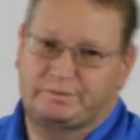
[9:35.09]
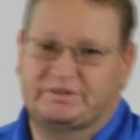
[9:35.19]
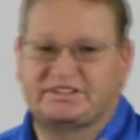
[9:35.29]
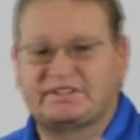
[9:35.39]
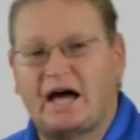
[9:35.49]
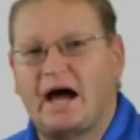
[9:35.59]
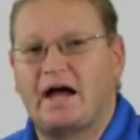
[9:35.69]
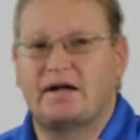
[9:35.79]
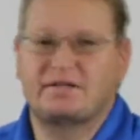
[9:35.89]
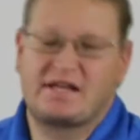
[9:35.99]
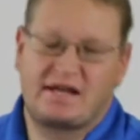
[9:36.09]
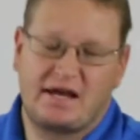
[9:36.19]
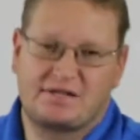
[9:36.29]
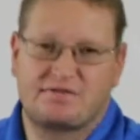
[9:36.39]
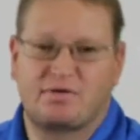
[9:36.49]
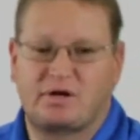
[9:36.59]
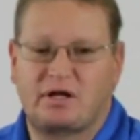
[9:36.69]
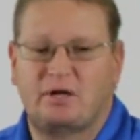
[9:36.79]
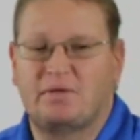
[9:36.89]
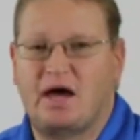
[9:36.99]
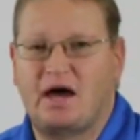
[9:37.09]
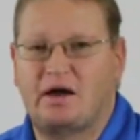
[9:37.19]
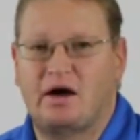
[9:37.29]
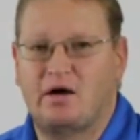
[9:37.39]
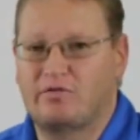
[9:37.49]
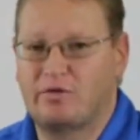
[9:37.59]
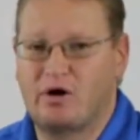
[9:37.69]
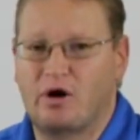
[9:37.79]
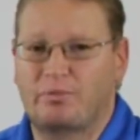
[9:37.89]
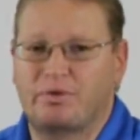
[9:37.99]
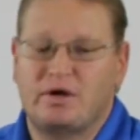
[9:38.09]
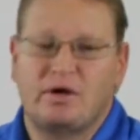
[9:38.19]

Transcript: styles, I guess, if you want to call them that, of rope